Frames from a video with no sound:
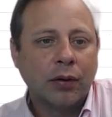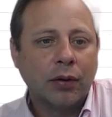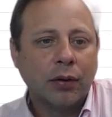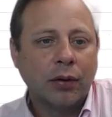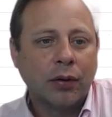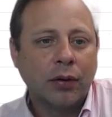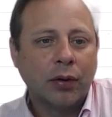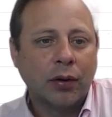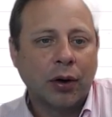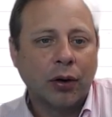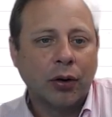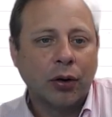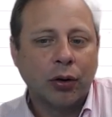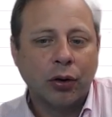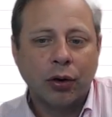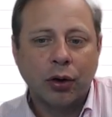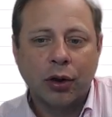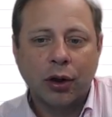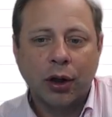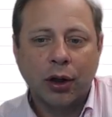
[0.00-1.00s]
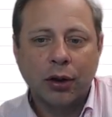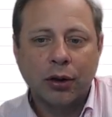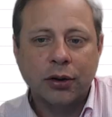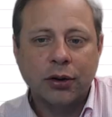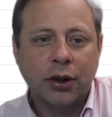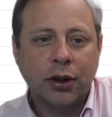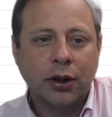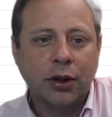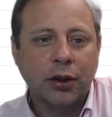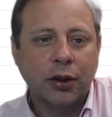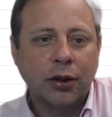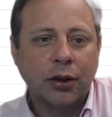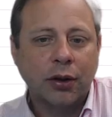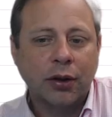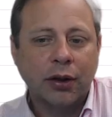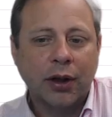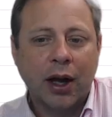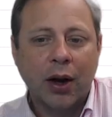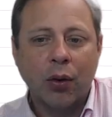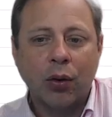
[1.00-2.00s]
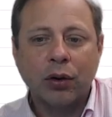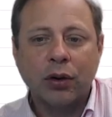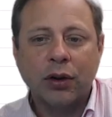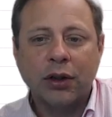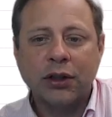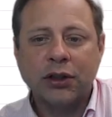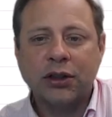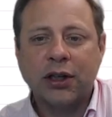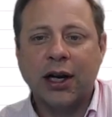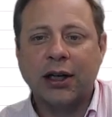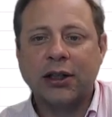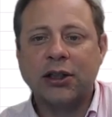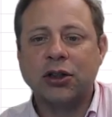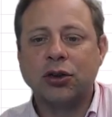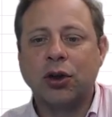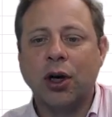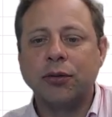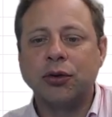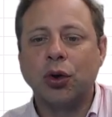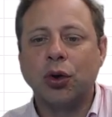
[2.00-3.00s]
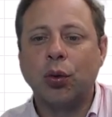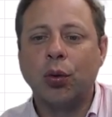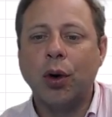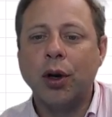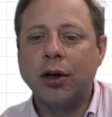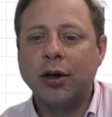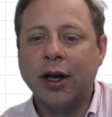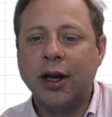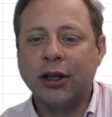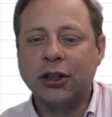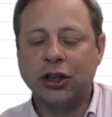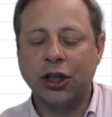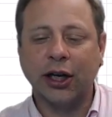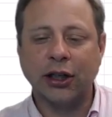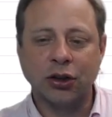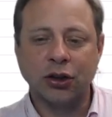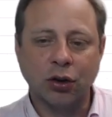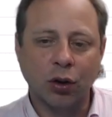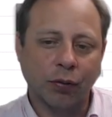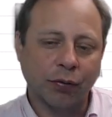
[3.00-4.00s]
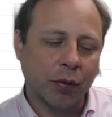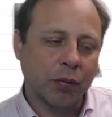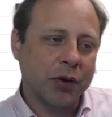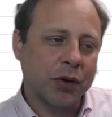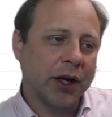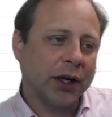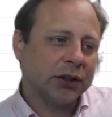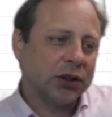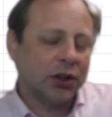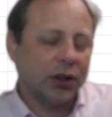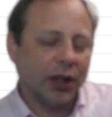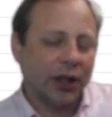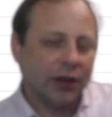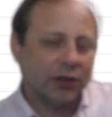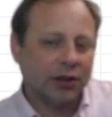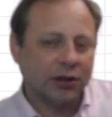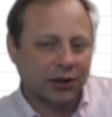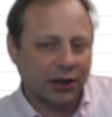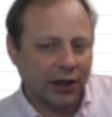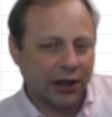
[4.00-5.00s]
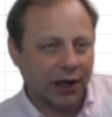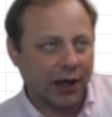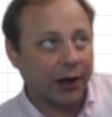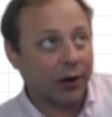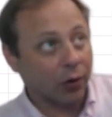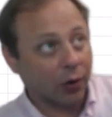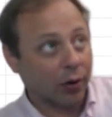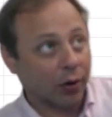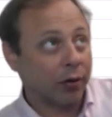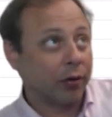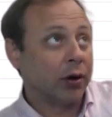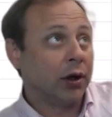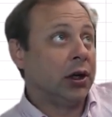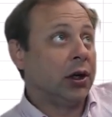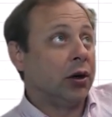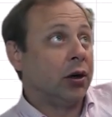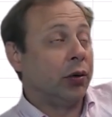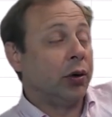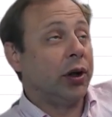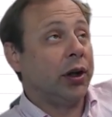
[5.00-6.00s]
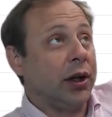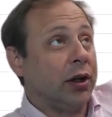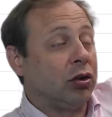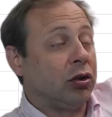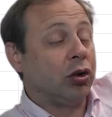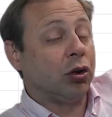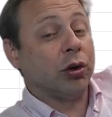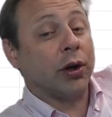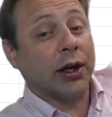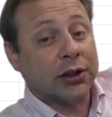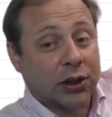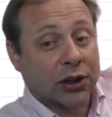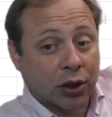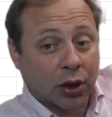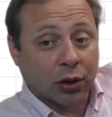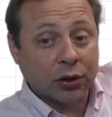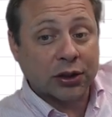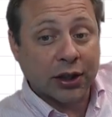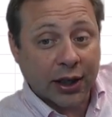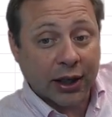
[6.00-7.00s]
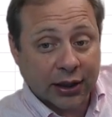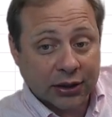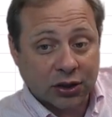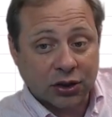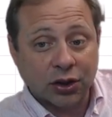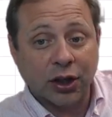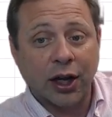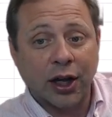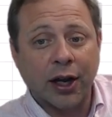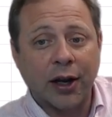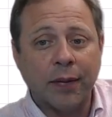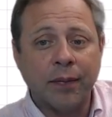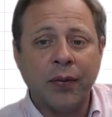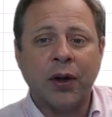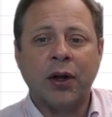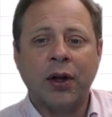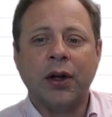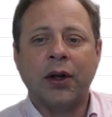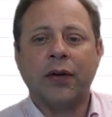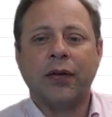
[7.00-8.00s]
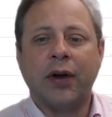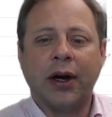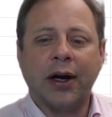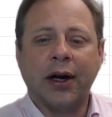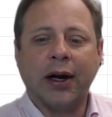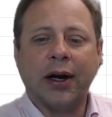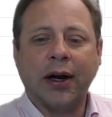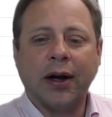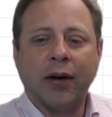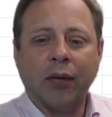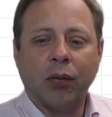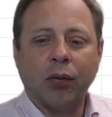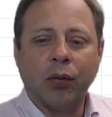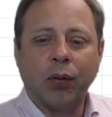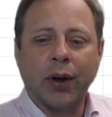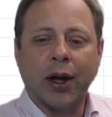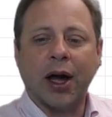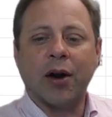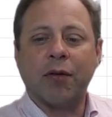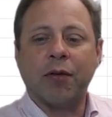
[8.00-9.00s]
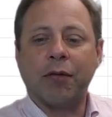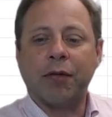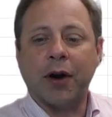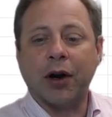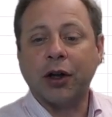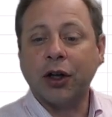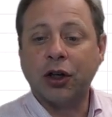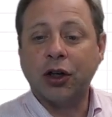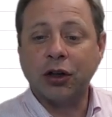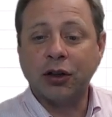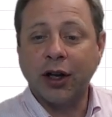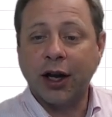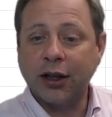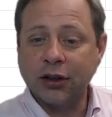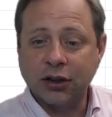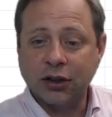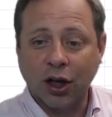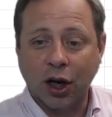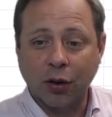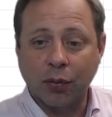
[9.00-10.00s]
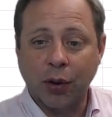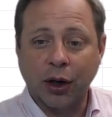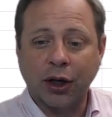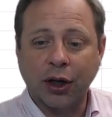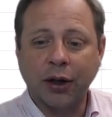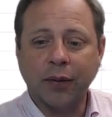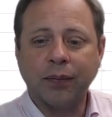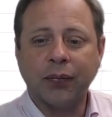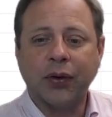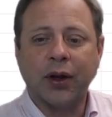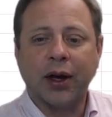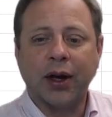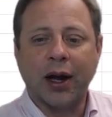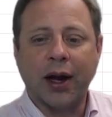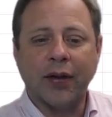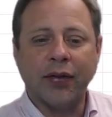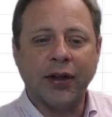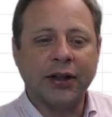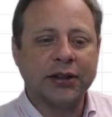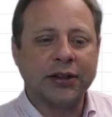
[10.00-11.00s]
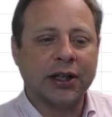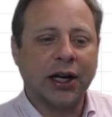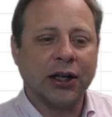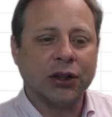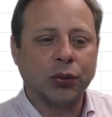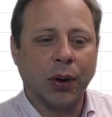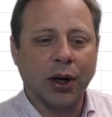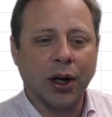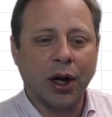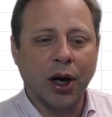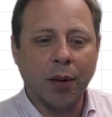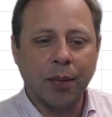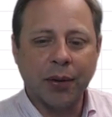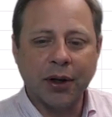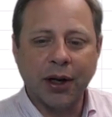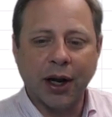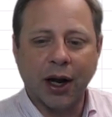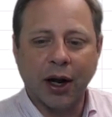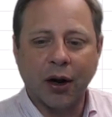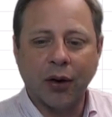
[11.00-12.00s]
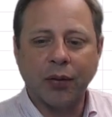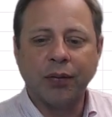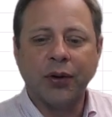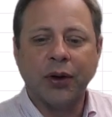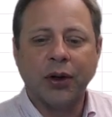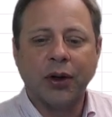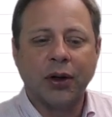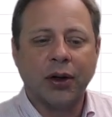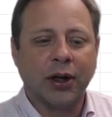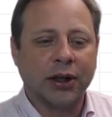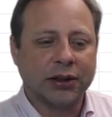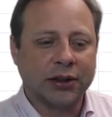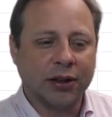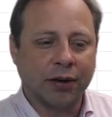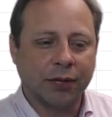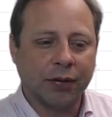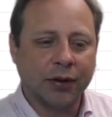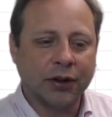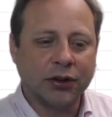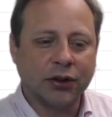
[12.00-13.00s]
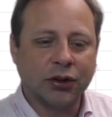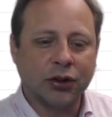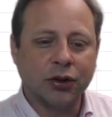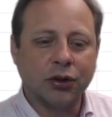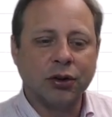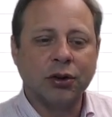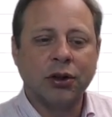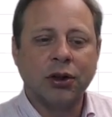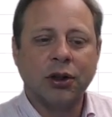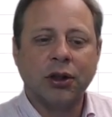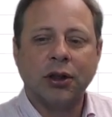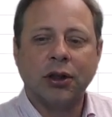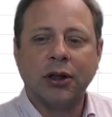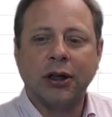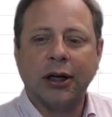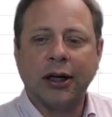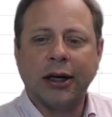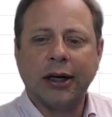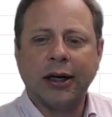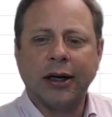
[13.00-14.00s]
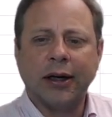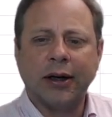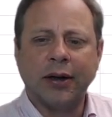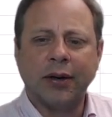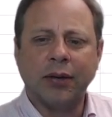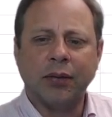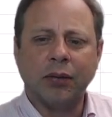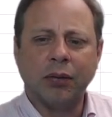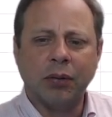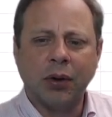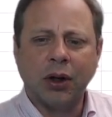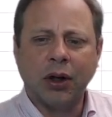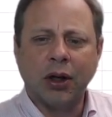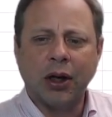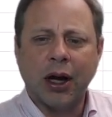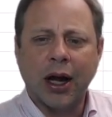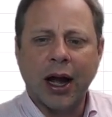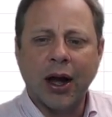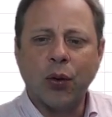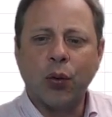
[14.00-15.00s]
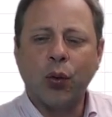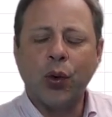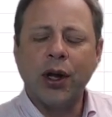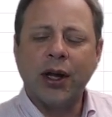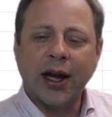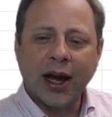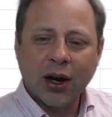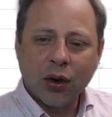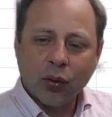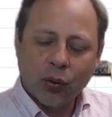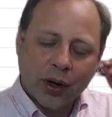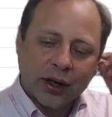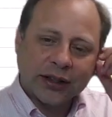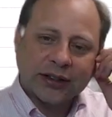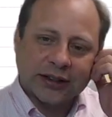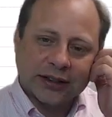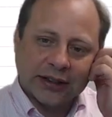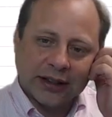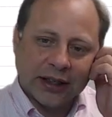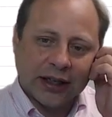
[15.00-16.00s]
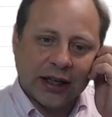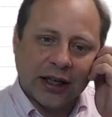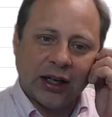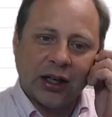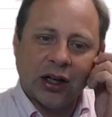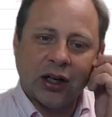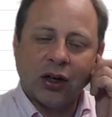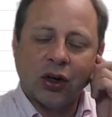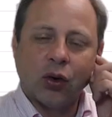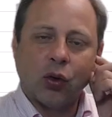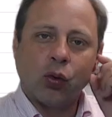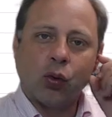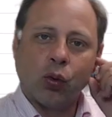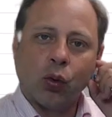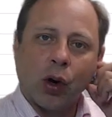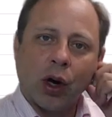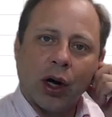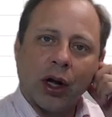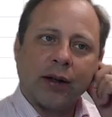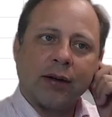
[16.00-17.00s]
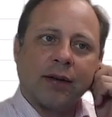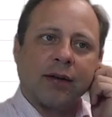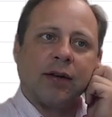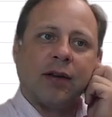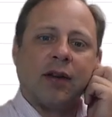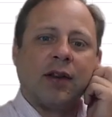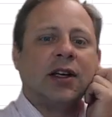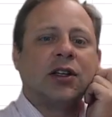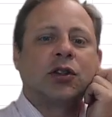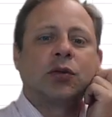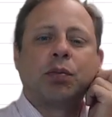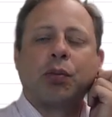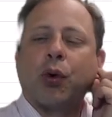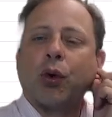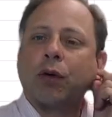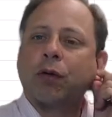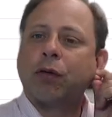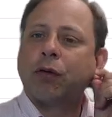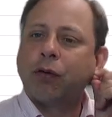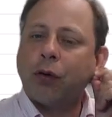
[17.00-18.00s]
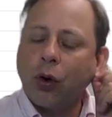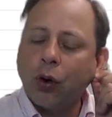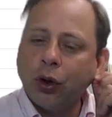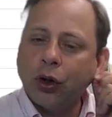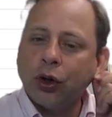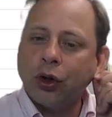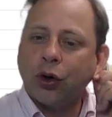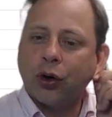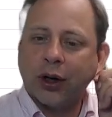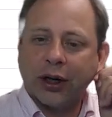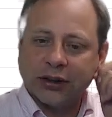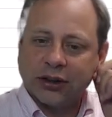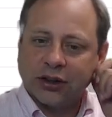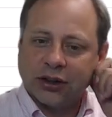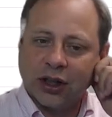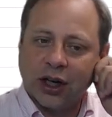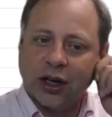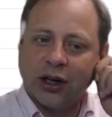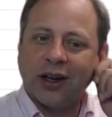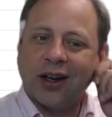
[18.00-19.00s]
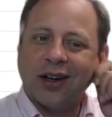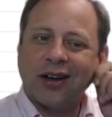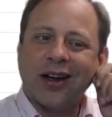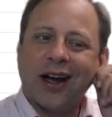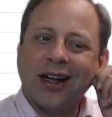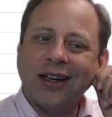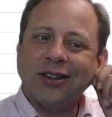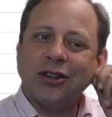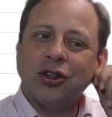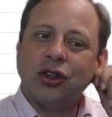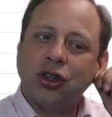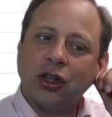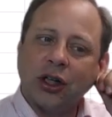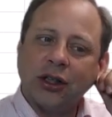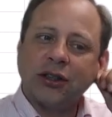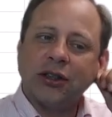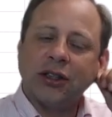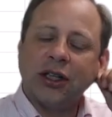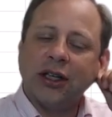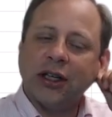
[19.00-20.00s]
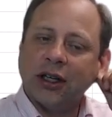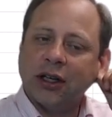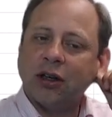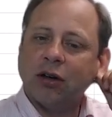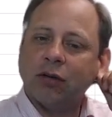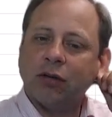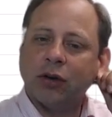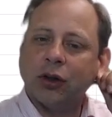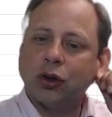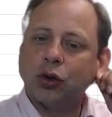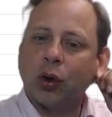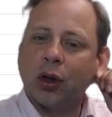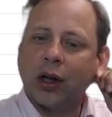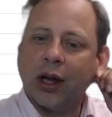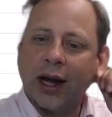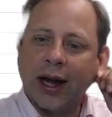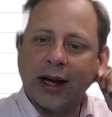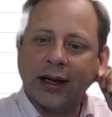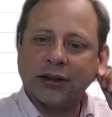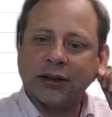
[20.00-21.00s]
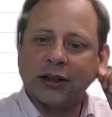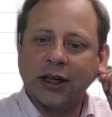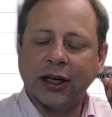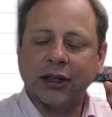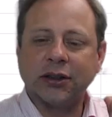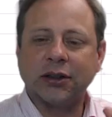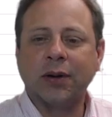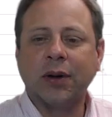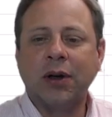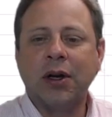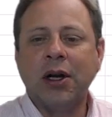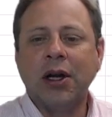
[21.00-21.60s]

There are no good colors here. This guy describes the 1 day change. So from yesterday to today, or really 2 days ago to yesterday, we had a fairly good day in the stock market, and these guys went up and down, except for this dude. And we kind of want to see what this portfolio has done, not just the individual assets.